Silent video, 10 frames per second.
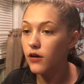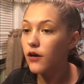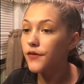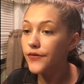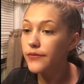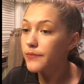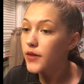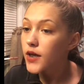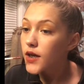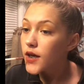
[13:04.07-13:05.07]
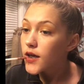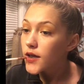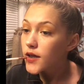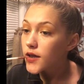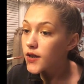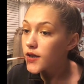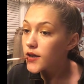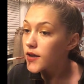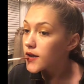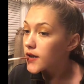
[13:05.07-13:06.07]
enough,
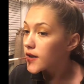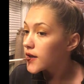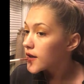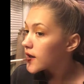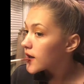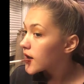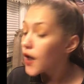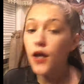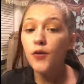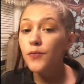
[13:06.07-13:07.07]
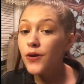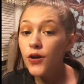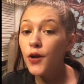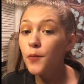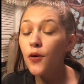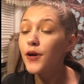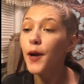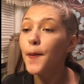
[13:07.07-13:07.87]
just put on more.